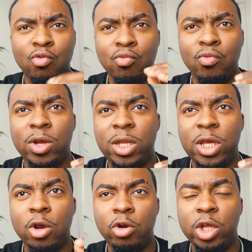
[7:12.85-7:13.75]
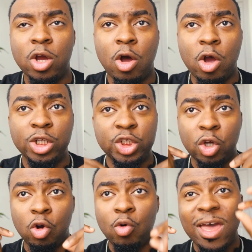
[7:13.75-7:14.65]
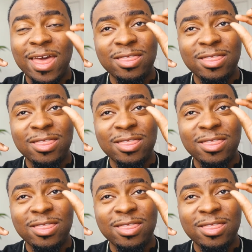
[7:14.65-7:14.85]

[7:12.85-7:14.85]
really early on, so